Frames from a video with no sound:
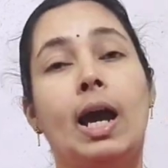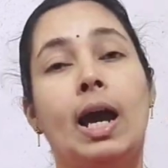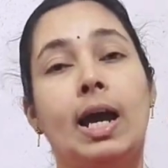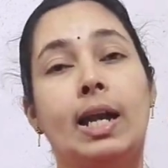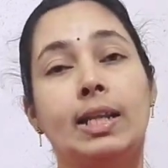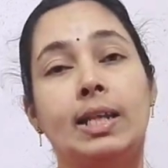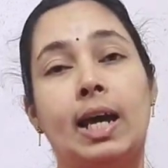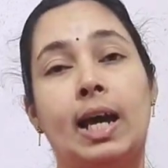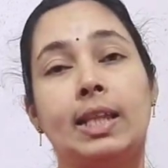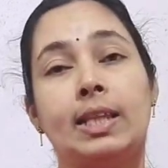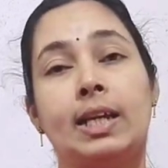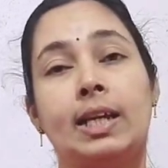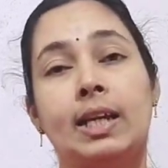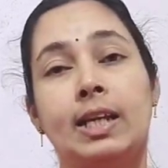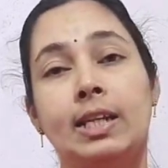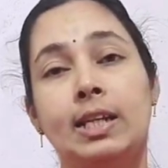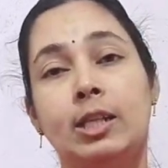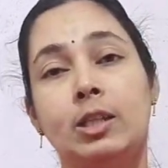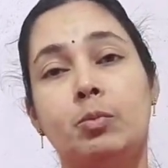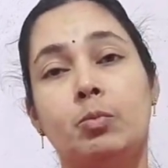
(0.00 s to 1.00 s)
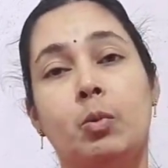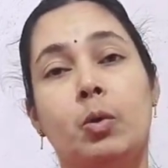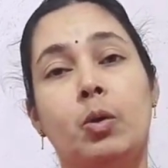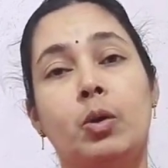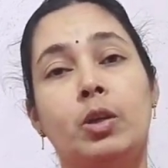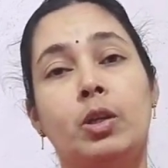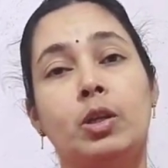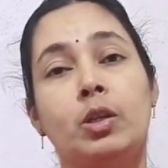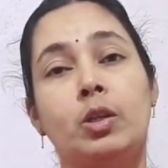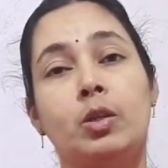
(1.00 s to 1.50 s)
and the other end is
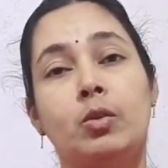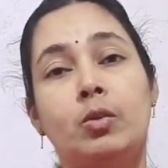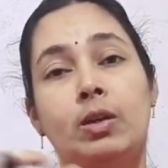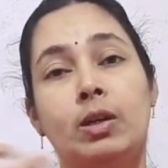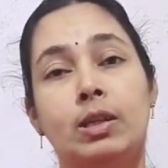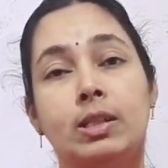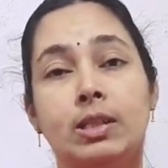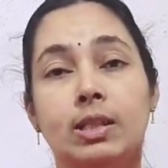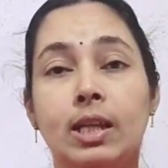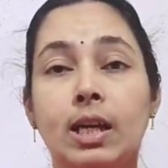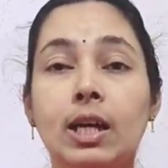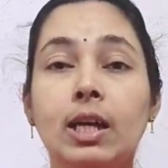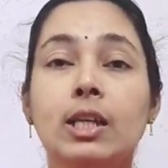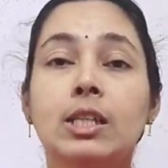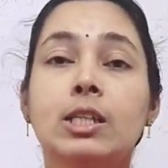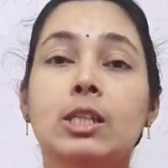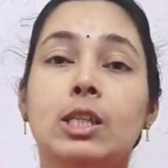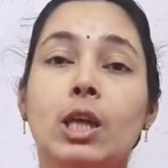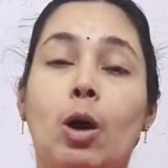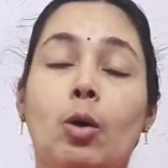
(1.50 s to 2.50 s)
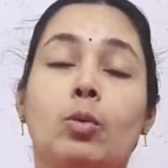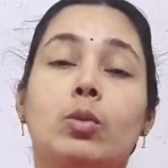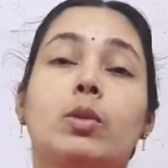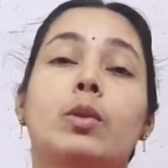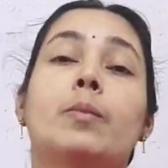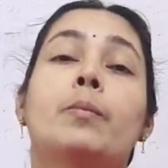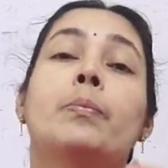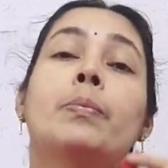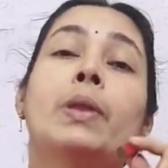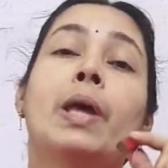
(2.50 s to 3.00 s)
pointing towards the
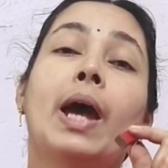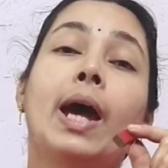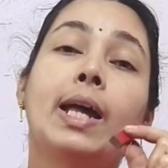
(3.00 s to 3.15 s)
south.